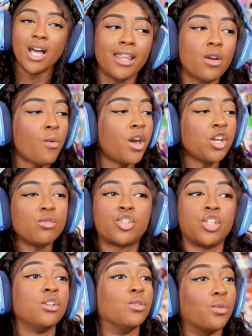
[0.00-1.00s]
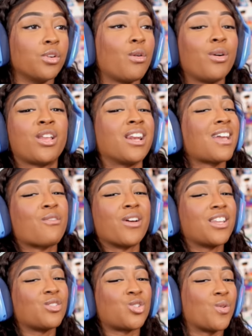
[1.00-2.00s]
Like, what do you do?
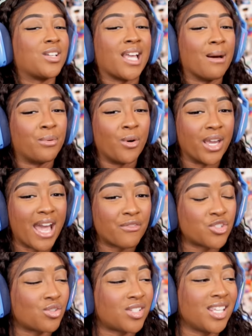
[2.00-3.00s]
What do you do at that point after you see